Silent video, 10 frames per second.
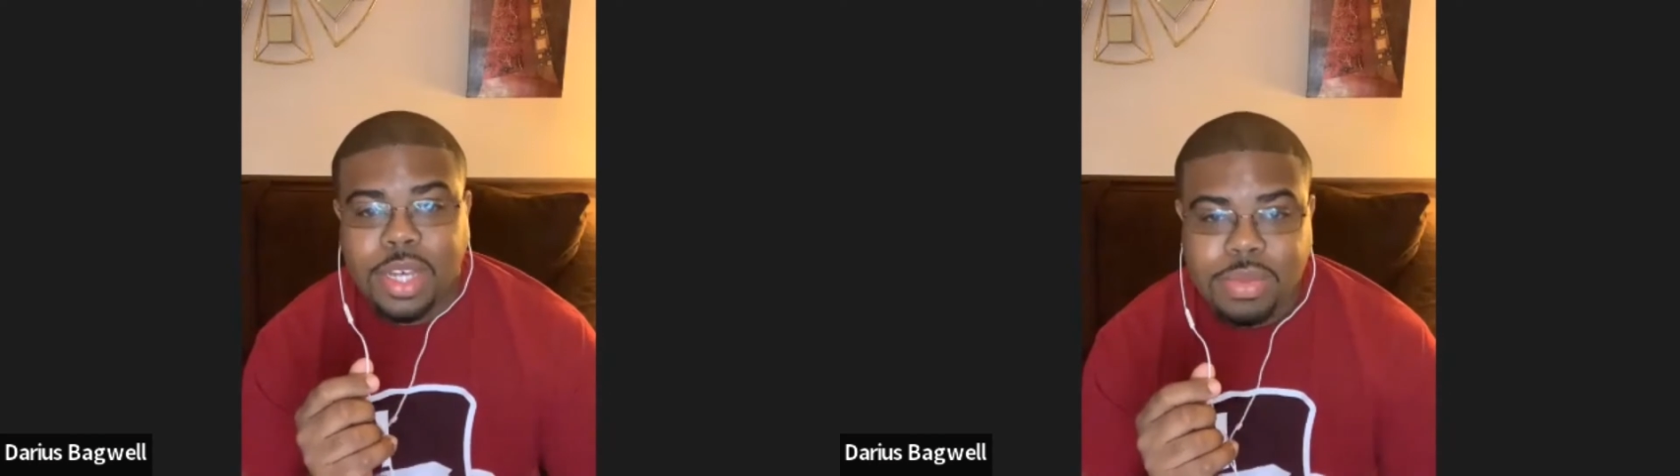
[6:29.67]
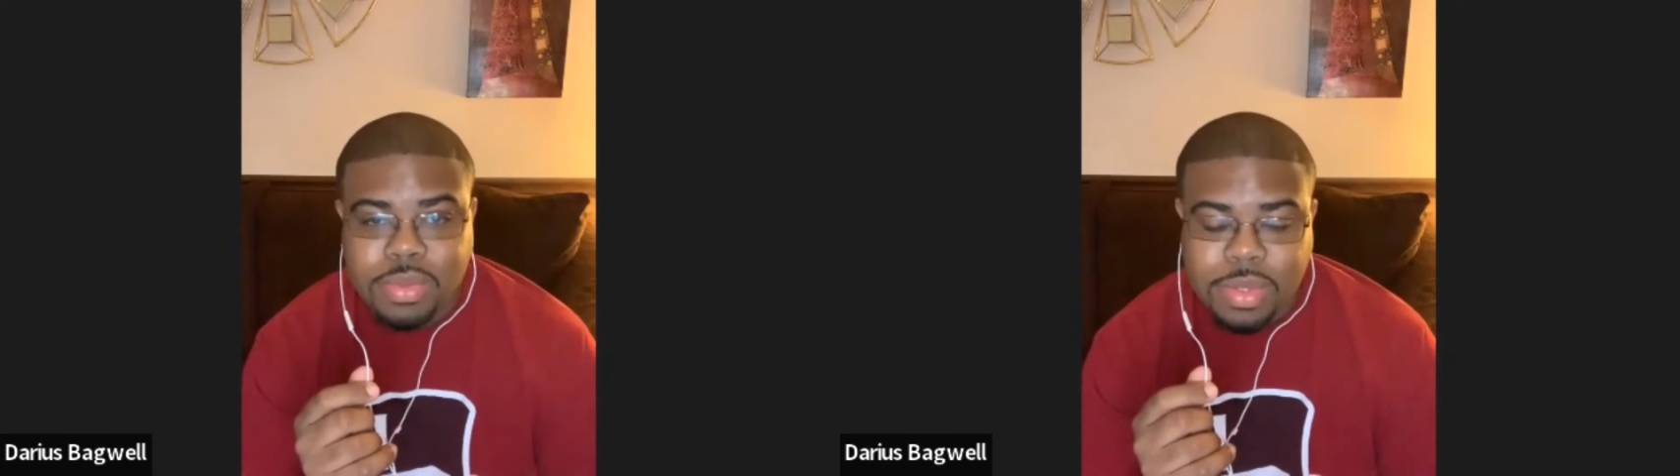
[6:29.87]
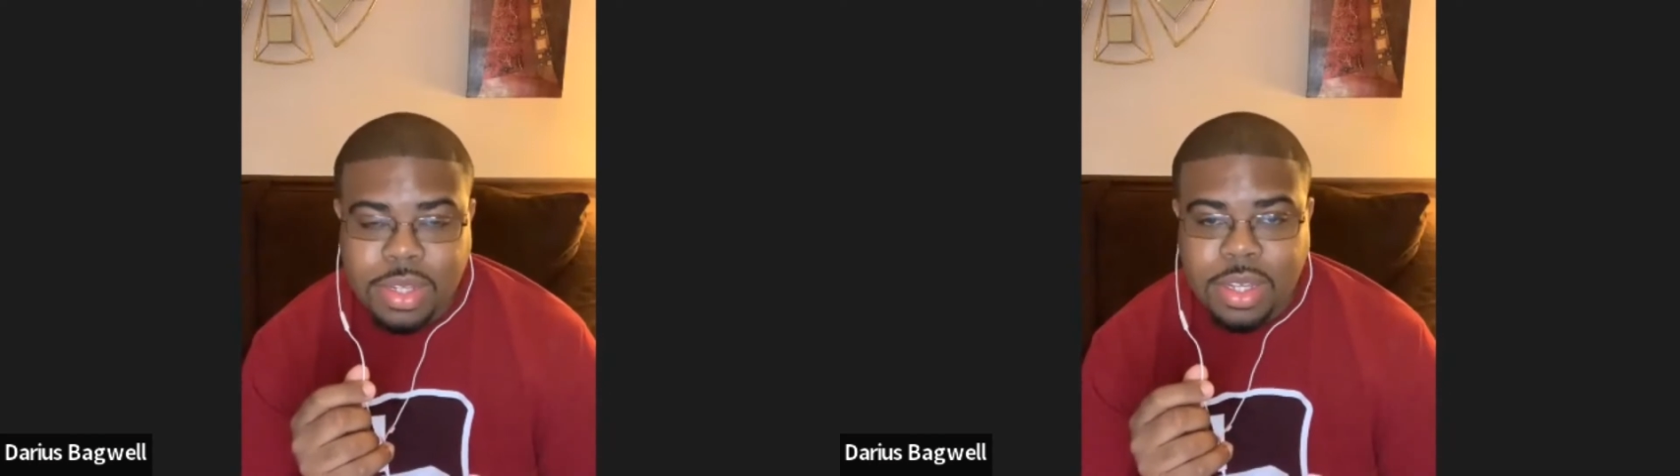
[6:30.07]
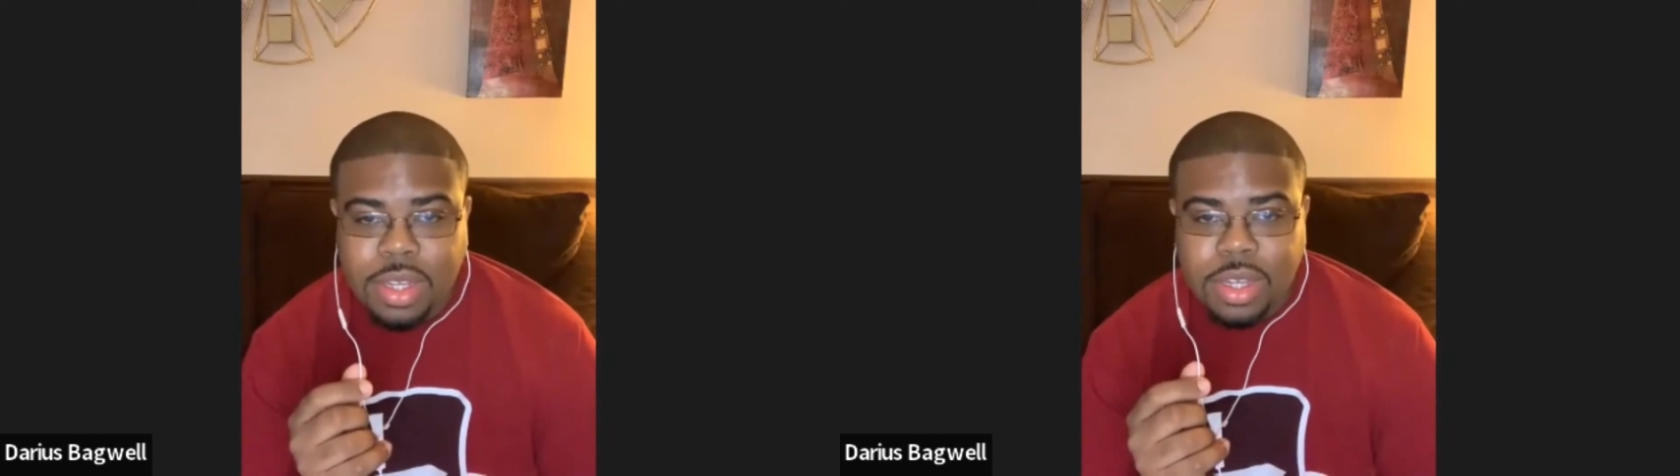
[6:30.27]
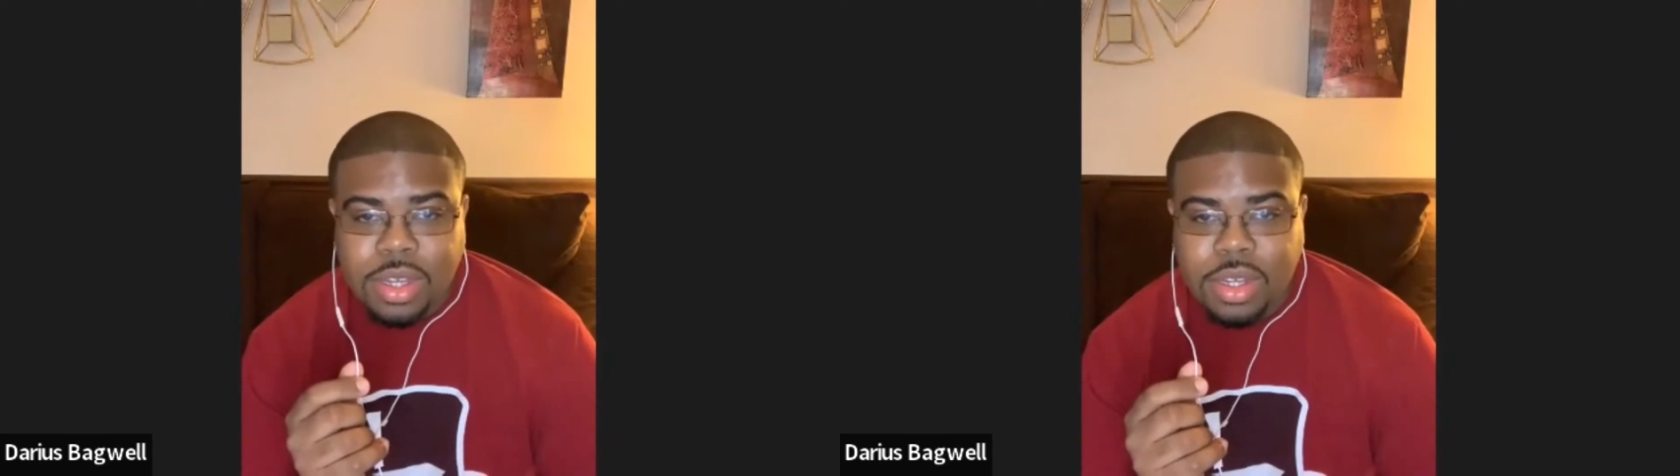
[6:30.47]
up,
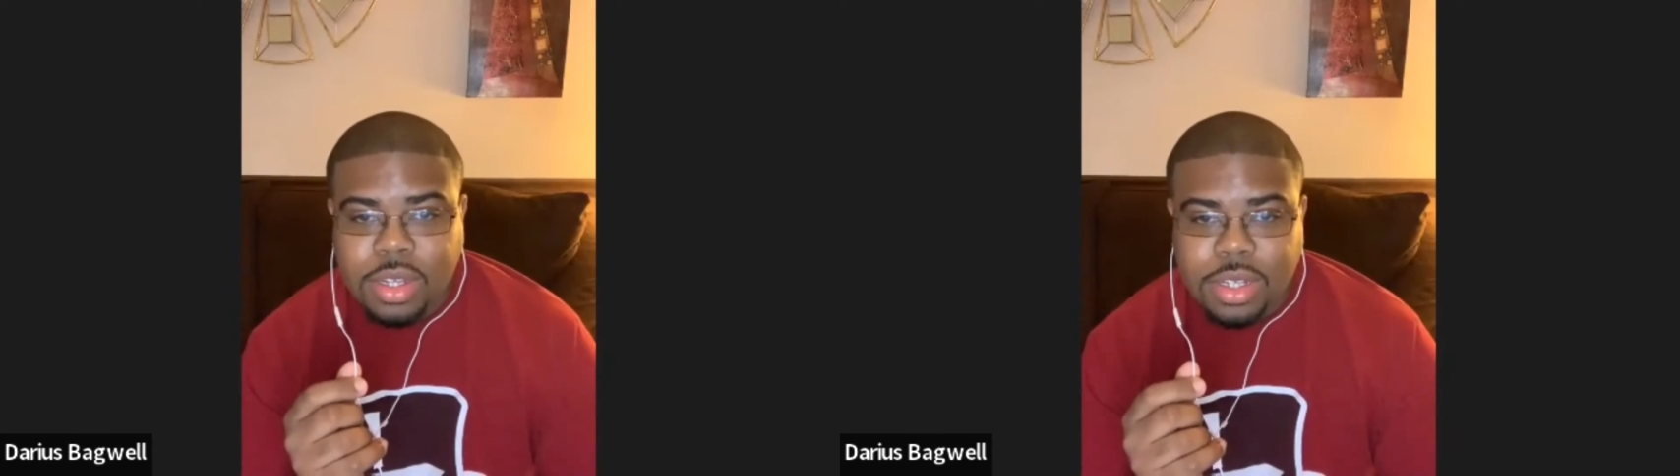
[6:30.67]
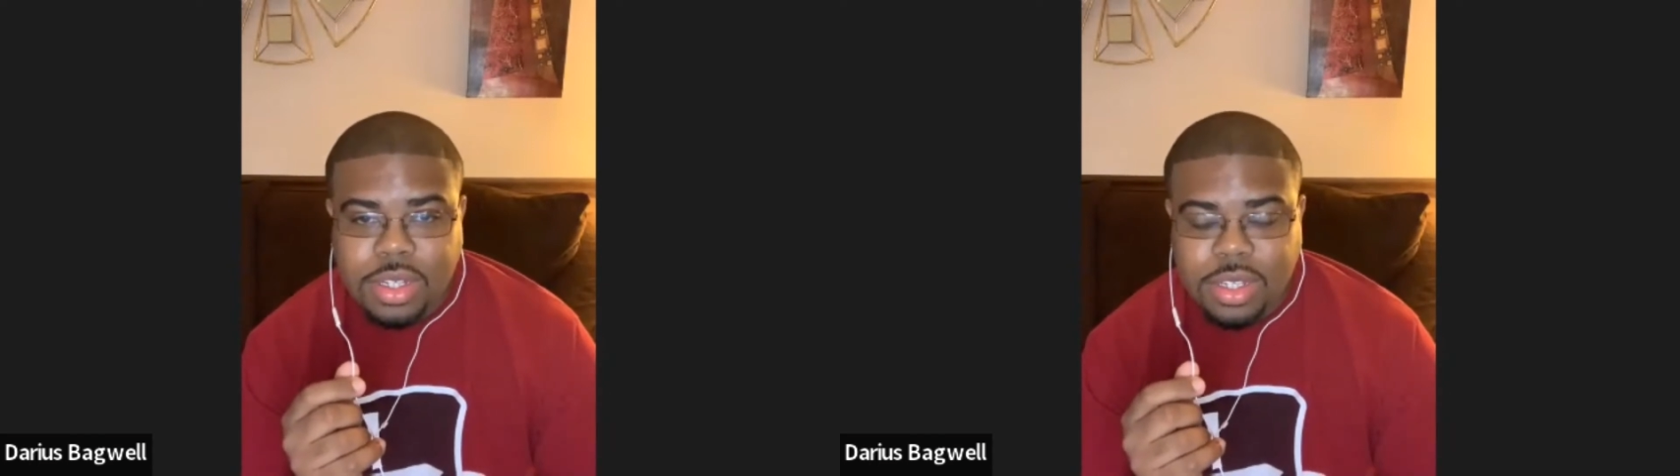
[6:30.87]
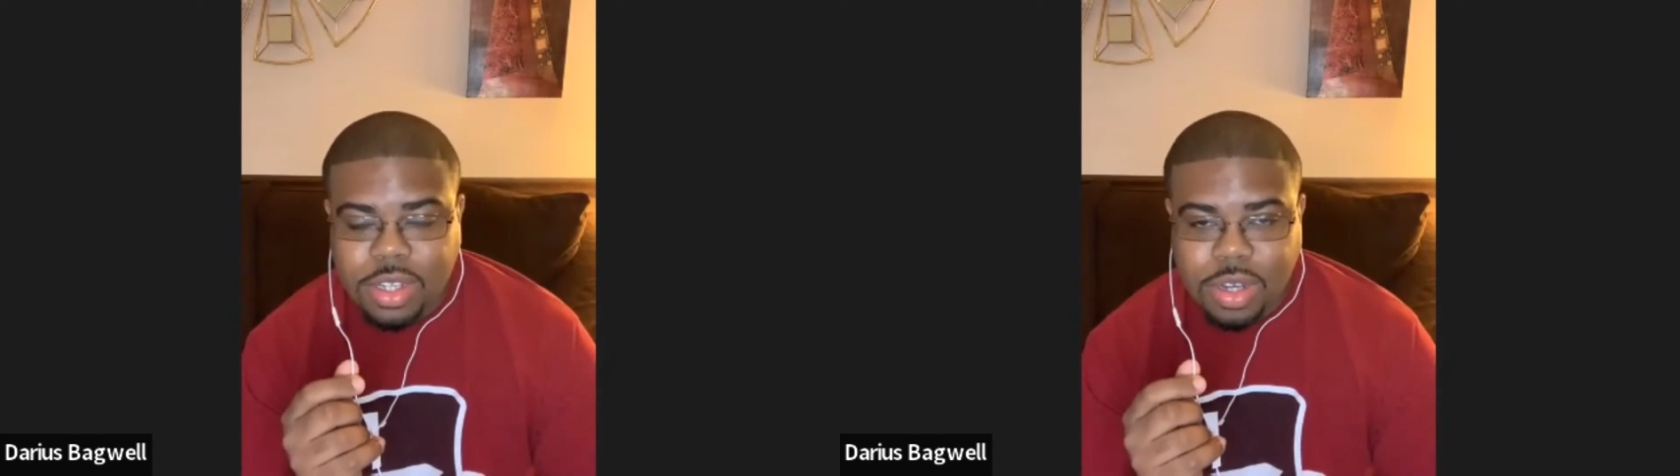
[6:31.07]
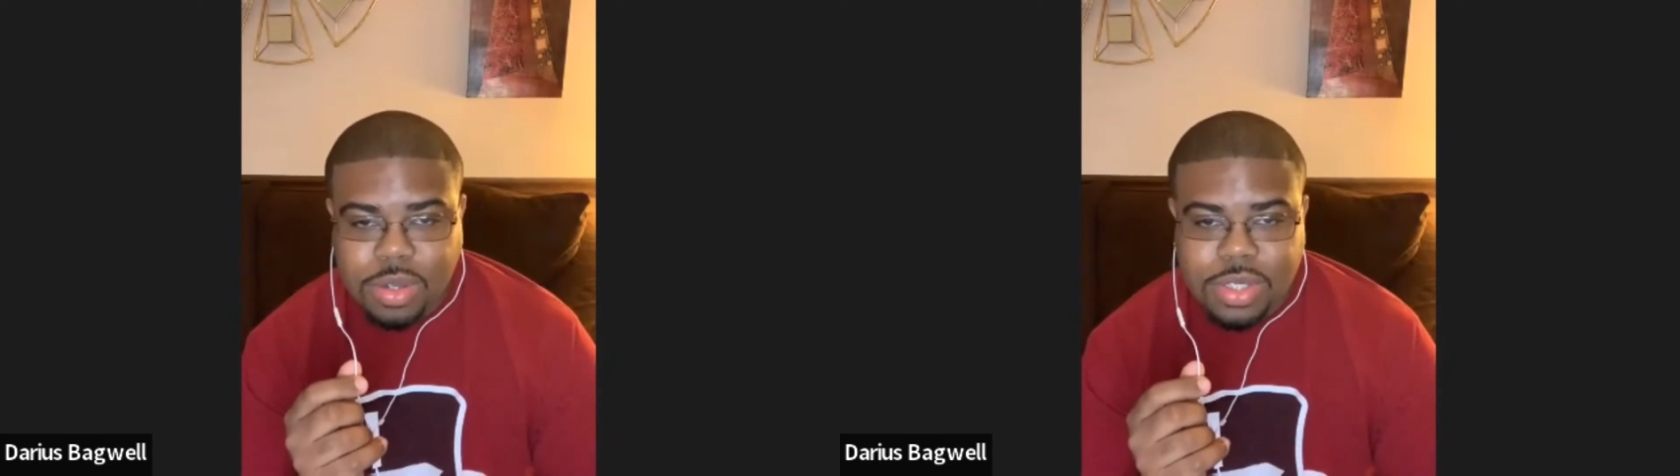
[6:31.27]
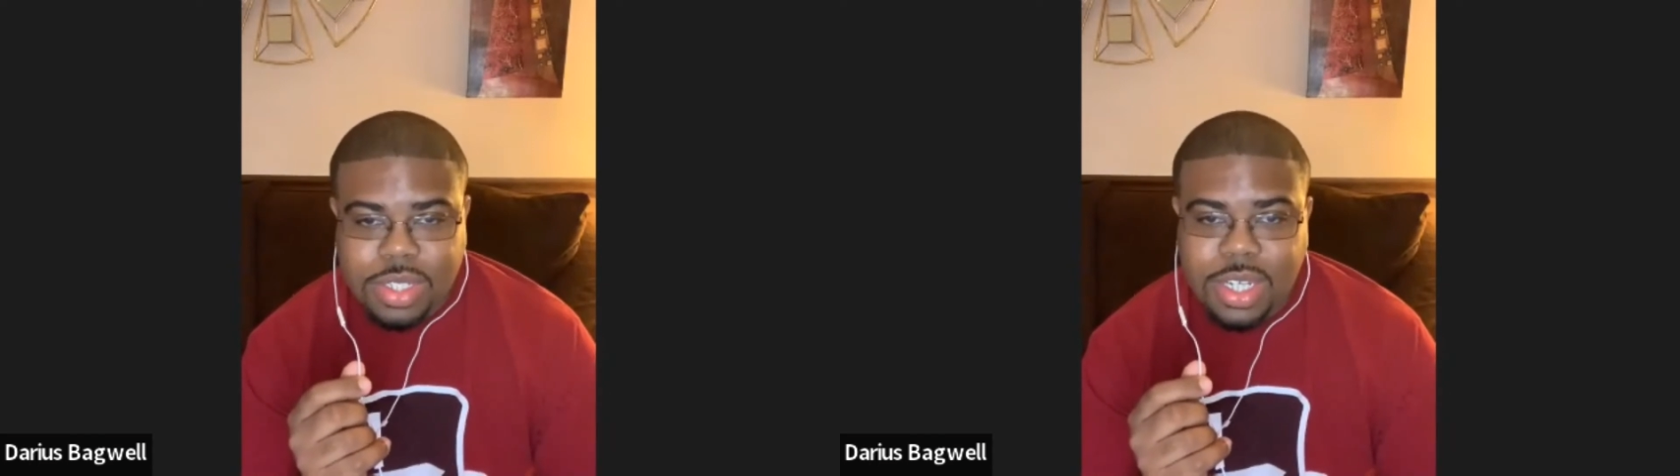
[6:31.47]
to